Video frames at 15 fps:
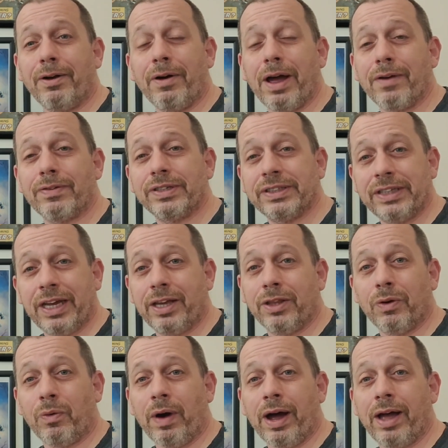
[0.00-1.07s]
don't ever see it
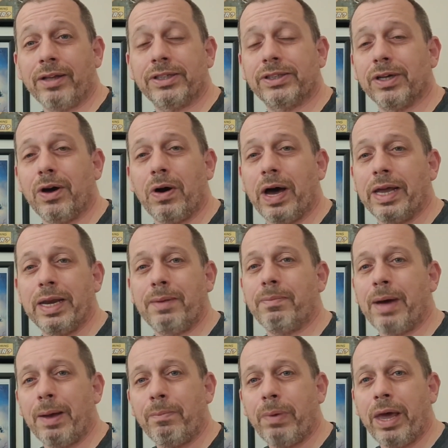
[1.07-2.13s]
in the wild, so I
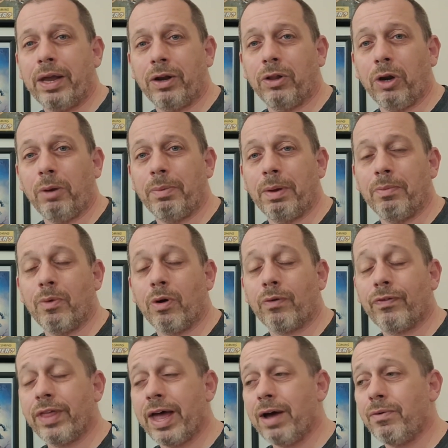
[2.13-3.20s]
didn't mind paying a little bit
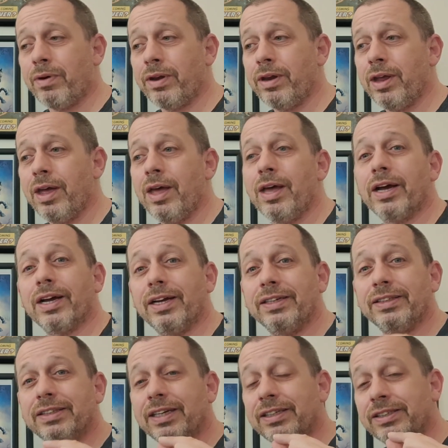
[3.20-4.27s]
more for that one
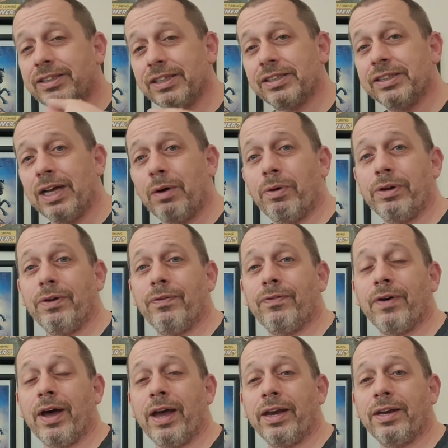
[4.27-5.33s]
because it's just not one you
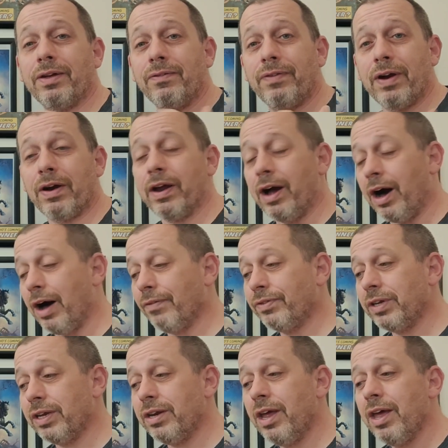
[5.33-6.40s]
find very
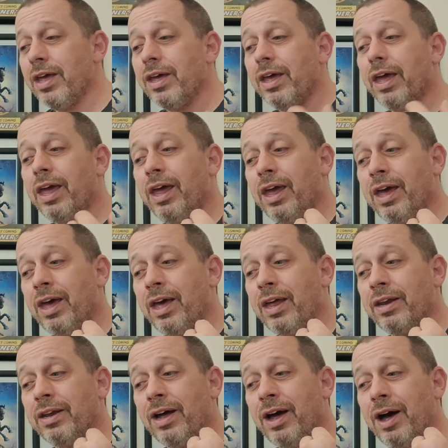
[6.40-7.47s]
often.
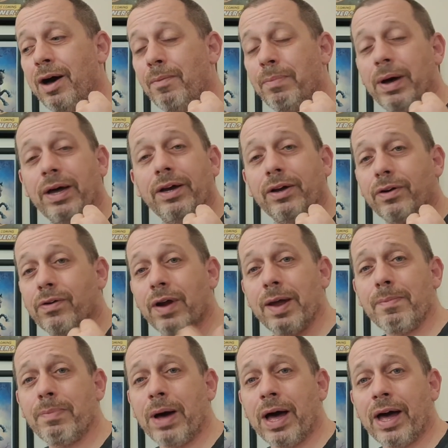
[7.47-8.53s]
And but
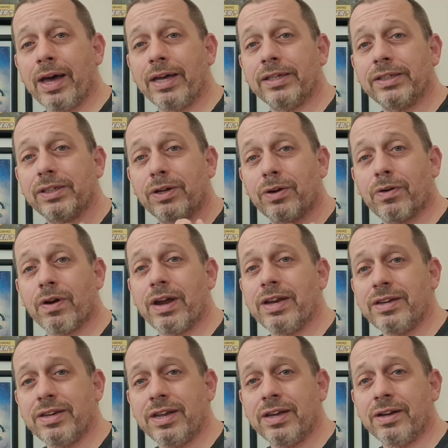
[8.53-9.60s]
great buys,
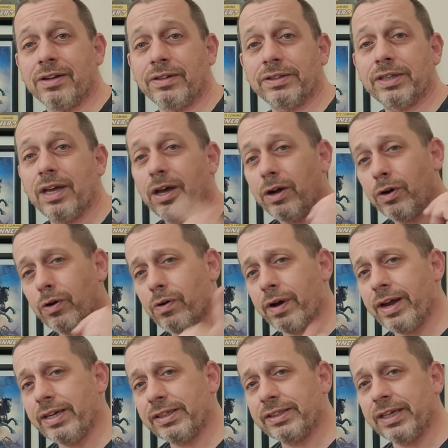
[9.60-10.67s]
great deals,
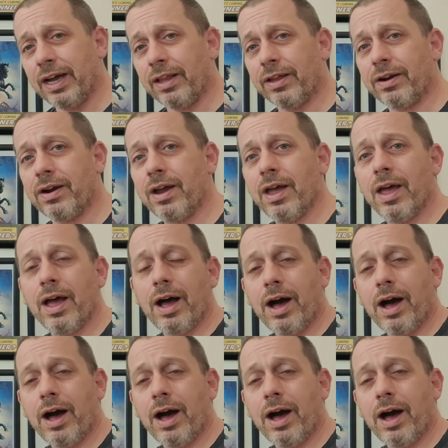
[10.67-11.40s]
great seller,